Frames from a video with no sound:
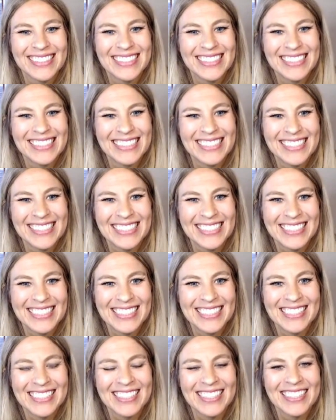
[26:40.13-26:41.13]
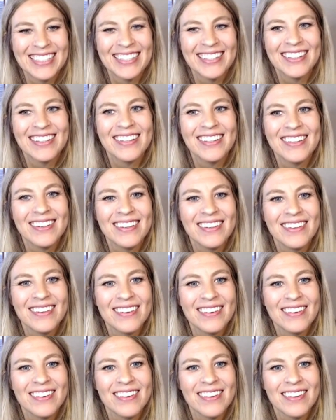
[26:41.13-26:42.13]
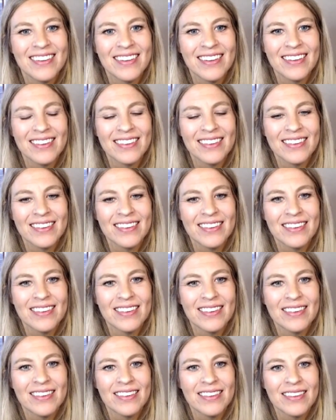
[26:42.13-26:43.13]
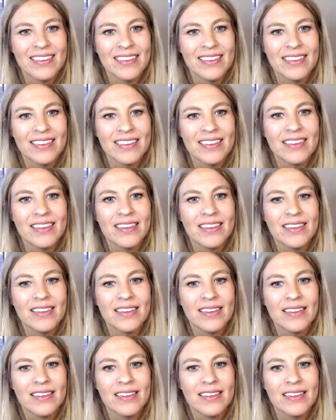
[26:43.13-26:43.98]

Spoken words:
(not speaking)